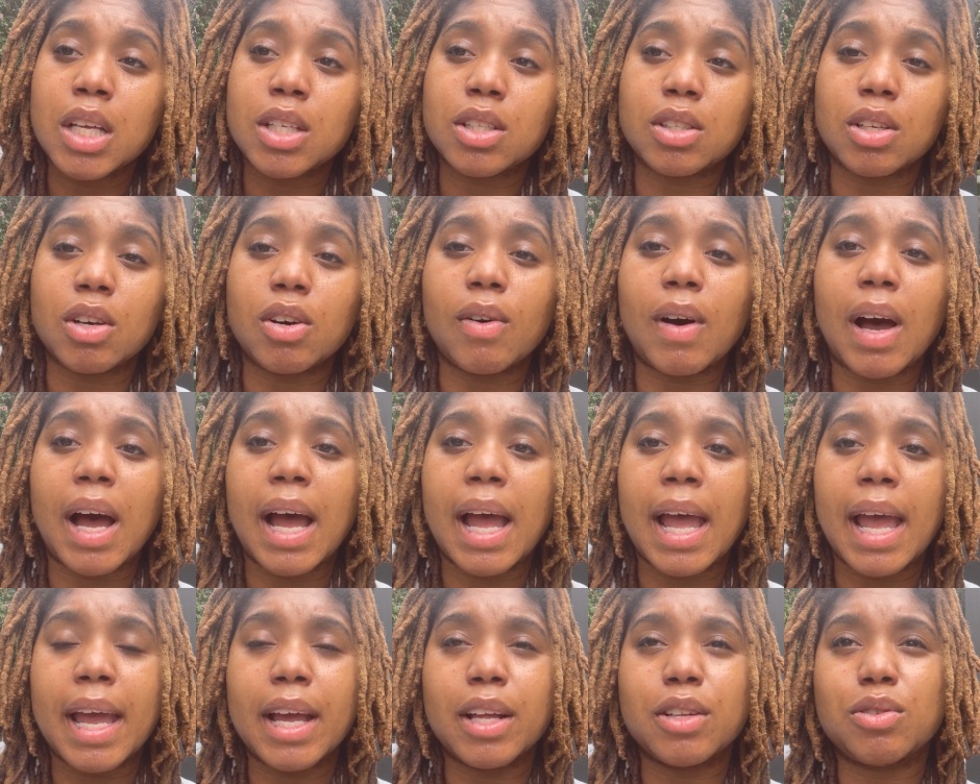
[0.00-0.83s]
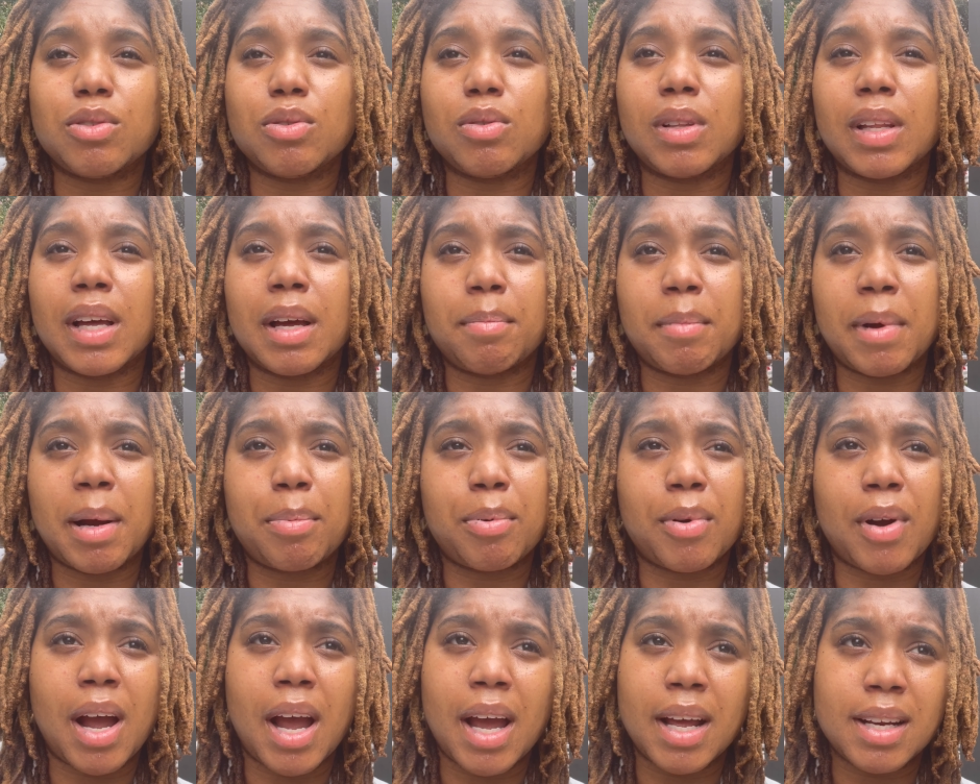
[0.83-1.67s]
So I had to let my
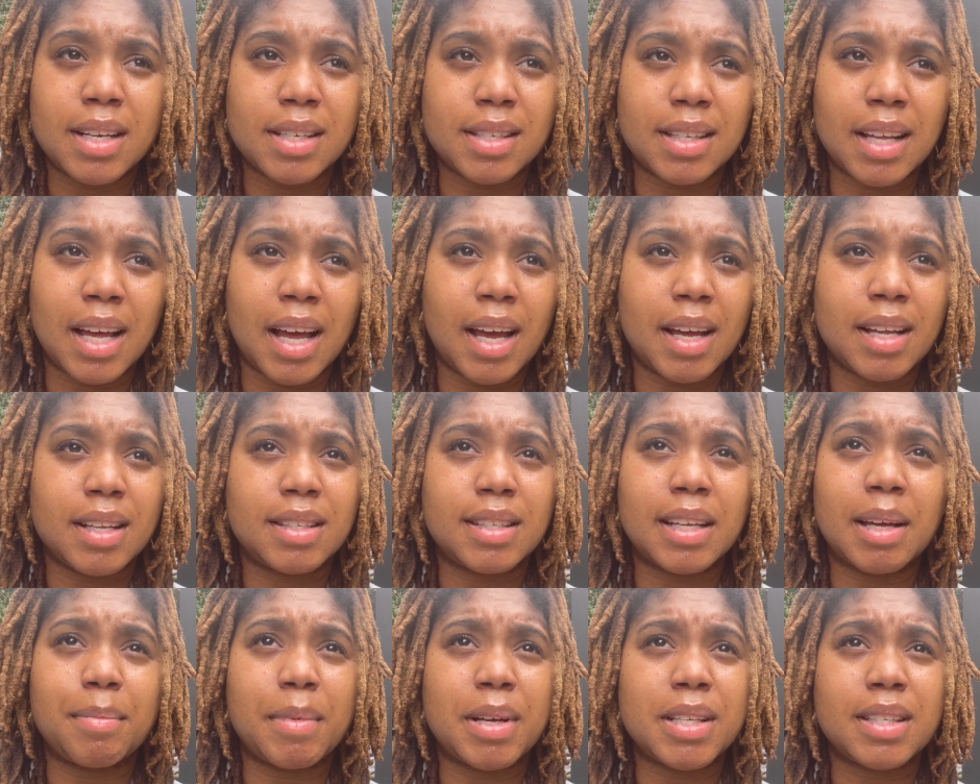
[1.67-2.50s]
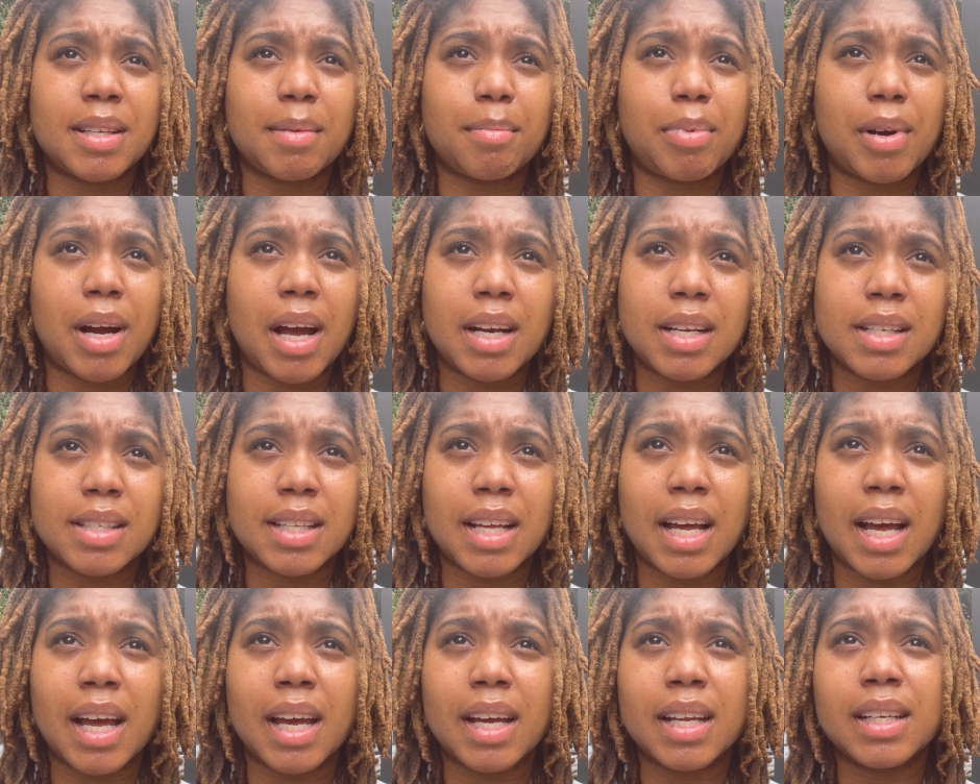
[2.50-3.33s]
pride aside, set my pride
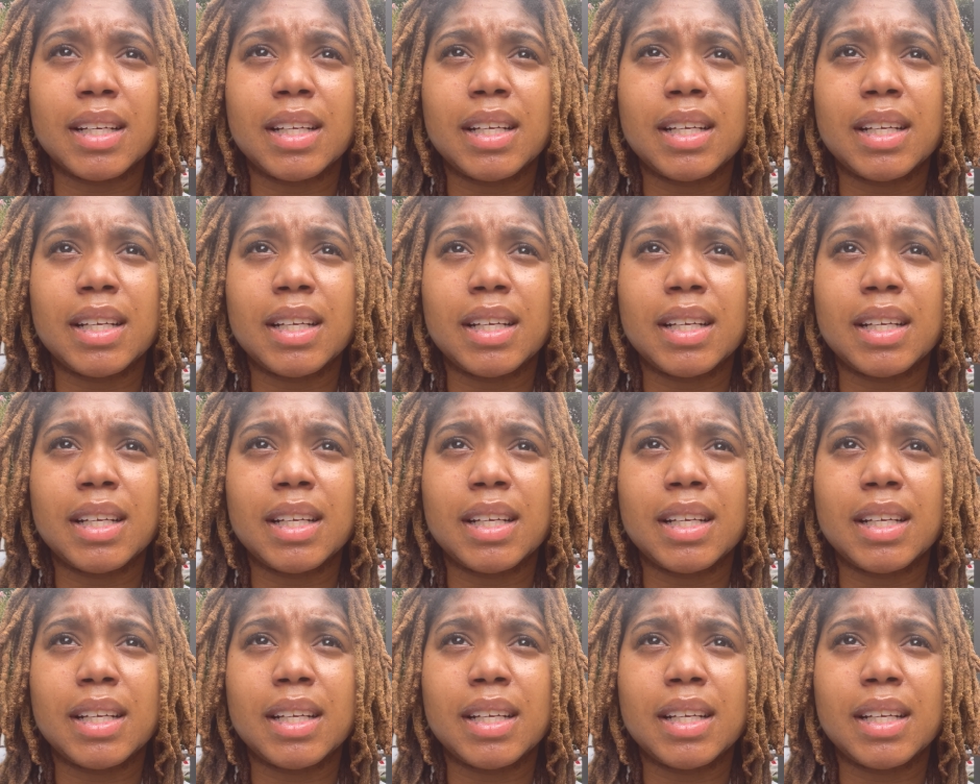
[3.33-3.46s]
aside,